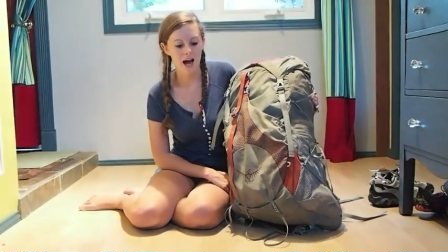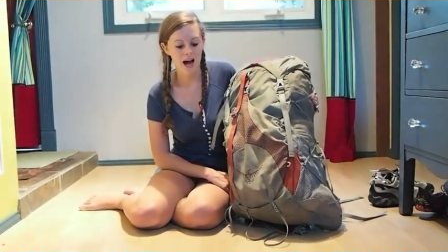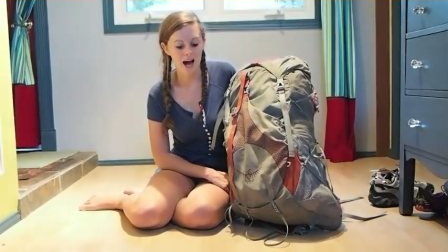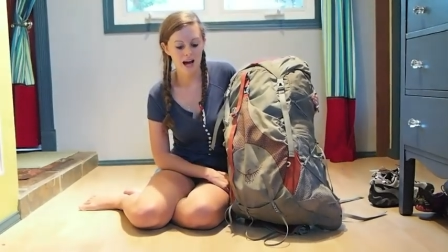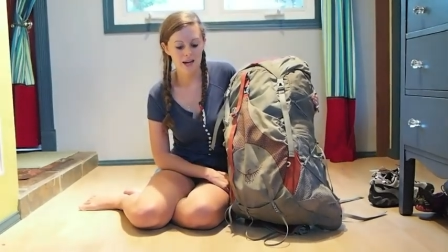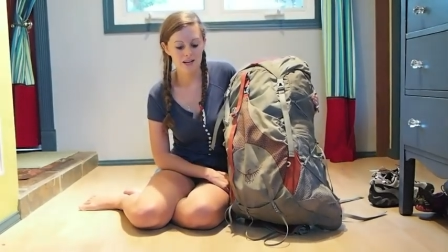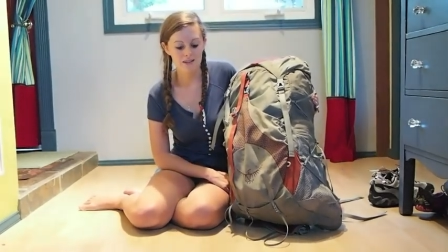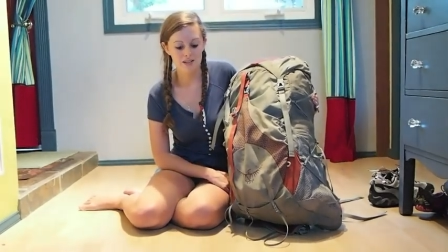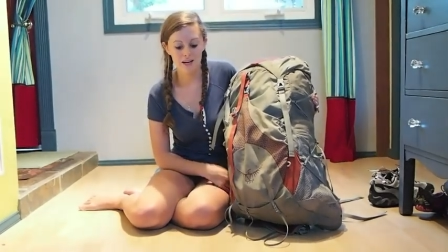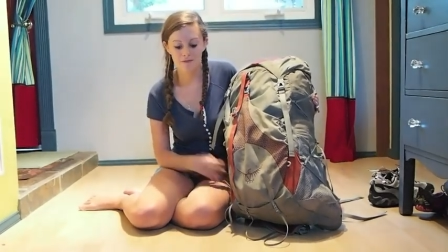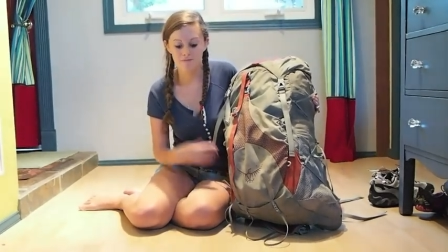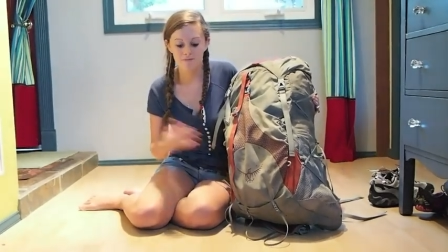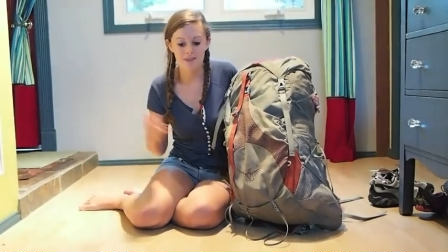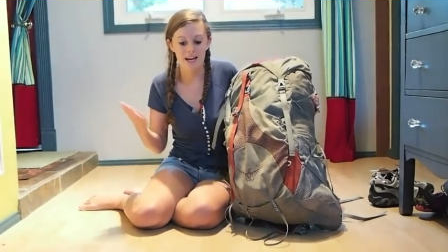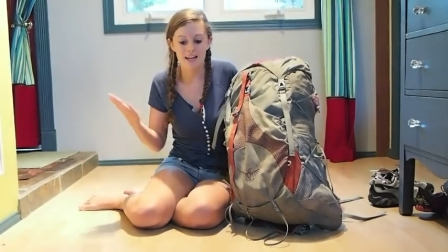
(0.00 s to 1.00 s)
And
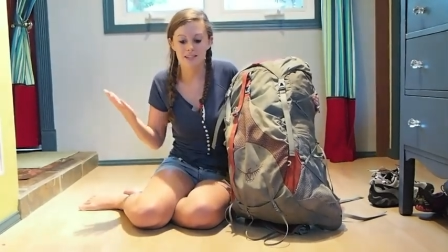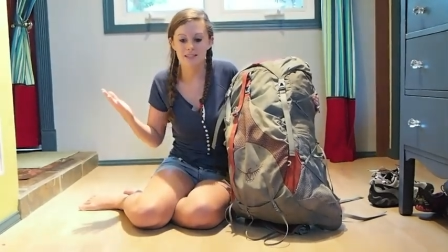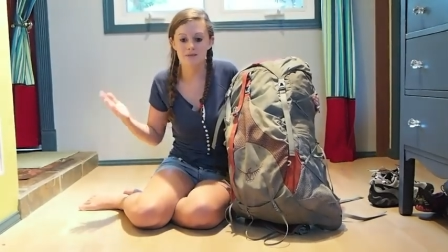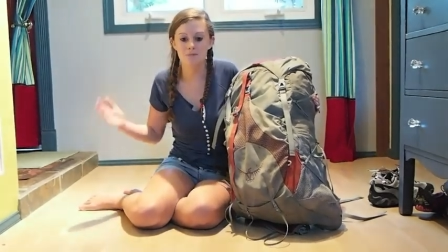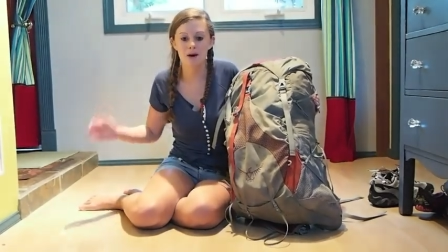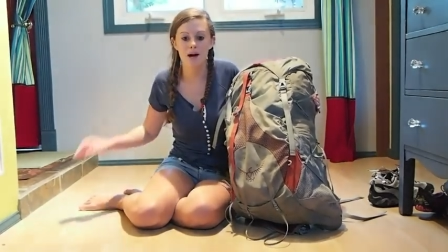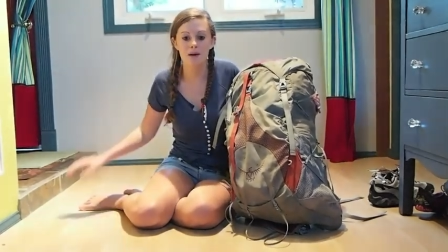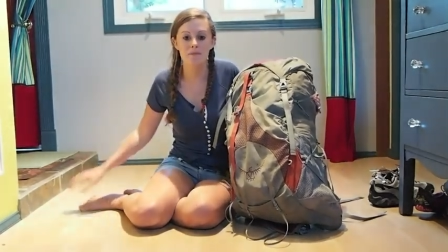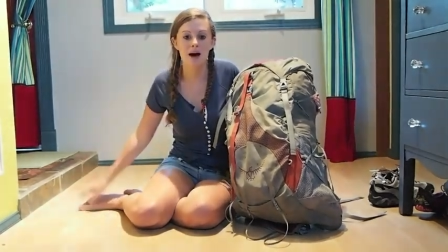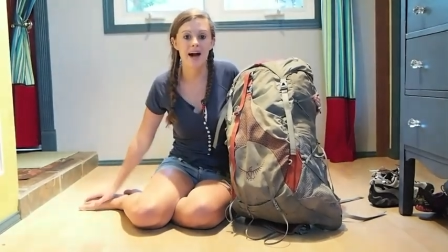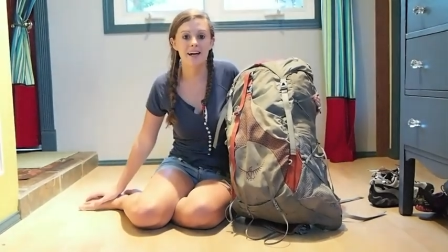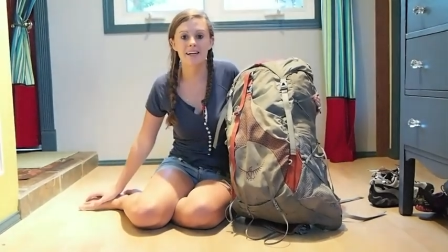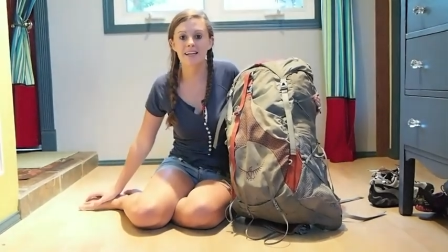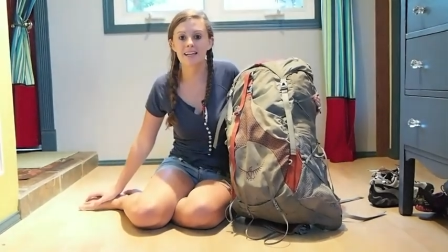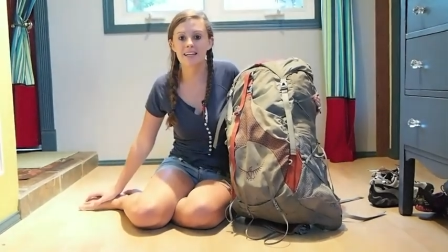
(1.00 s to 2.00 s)
that's my
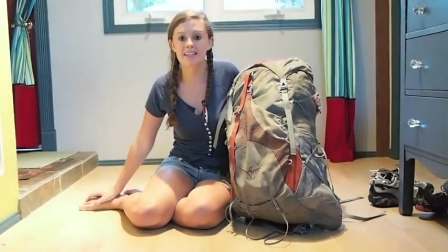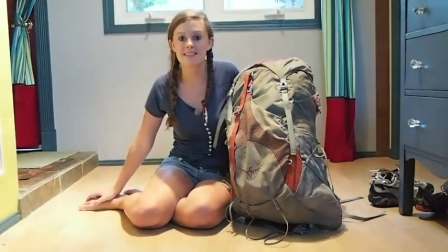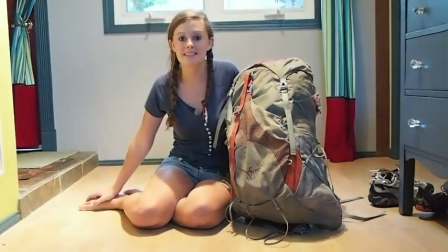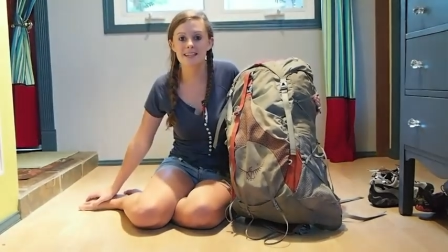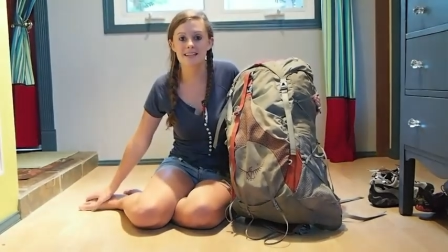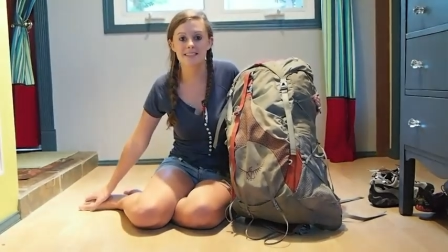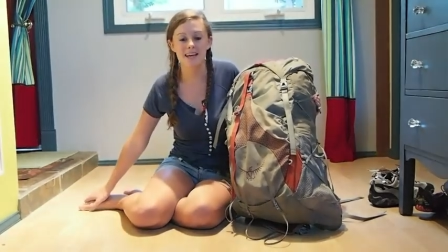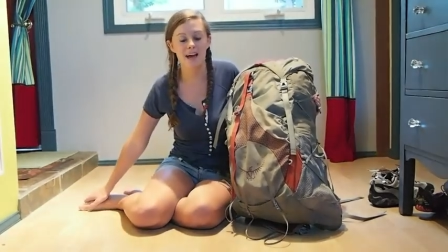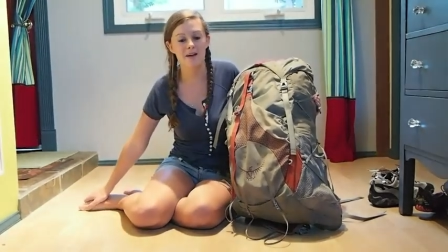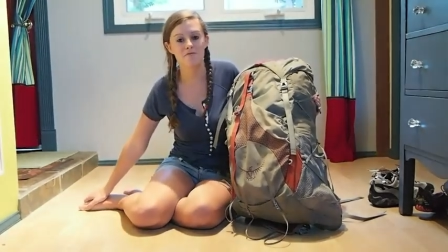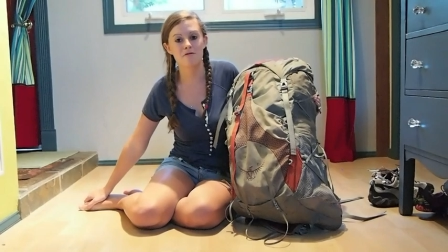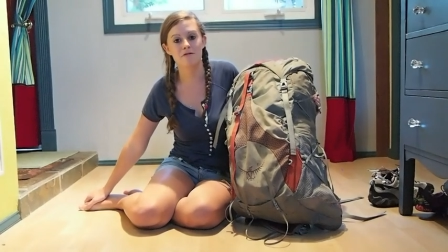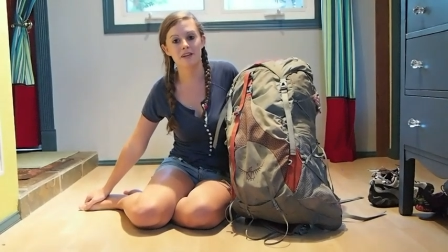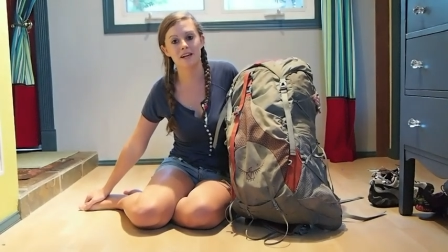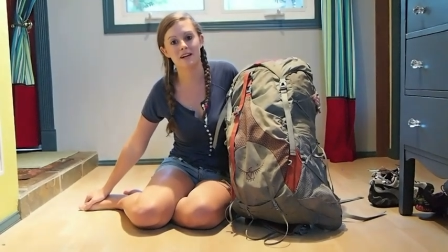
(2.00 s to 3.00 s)
packing list. That's
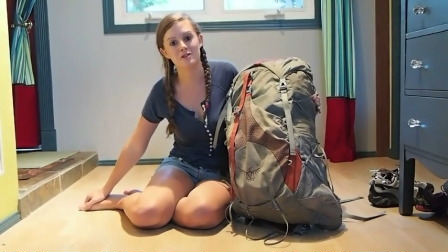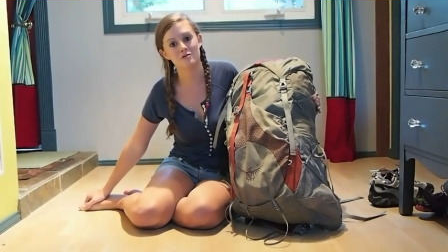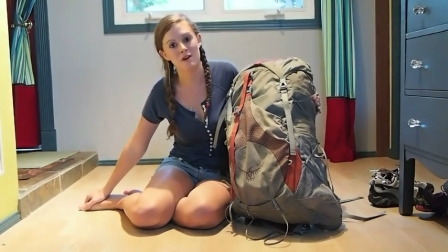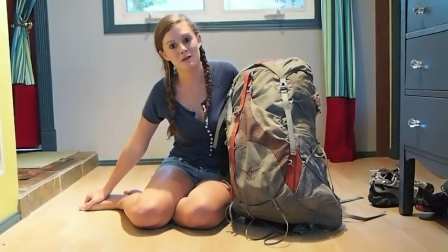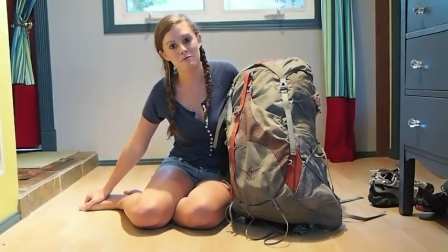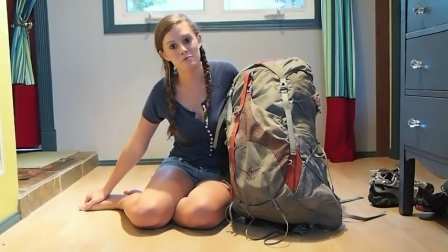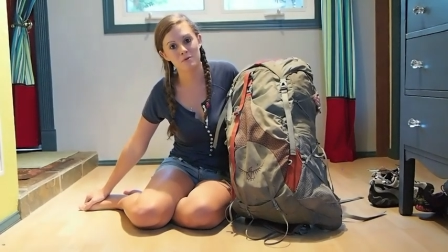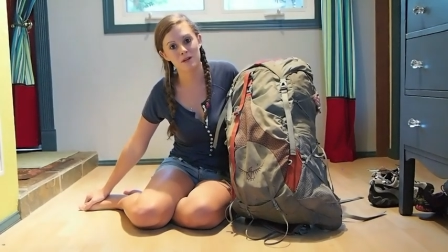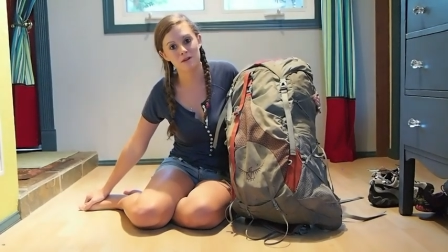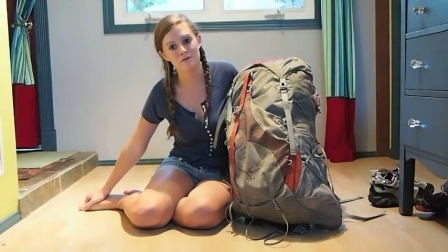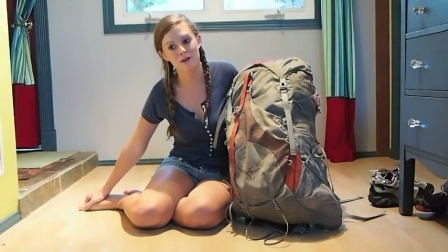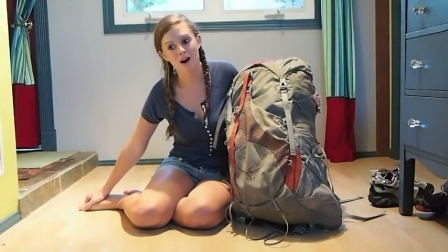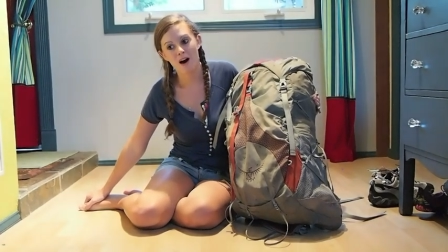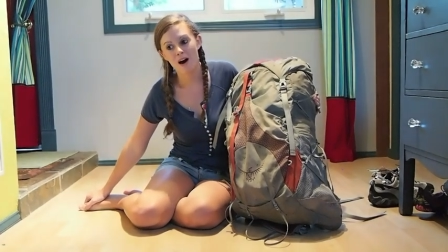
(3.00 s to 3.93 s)
everything I travel with.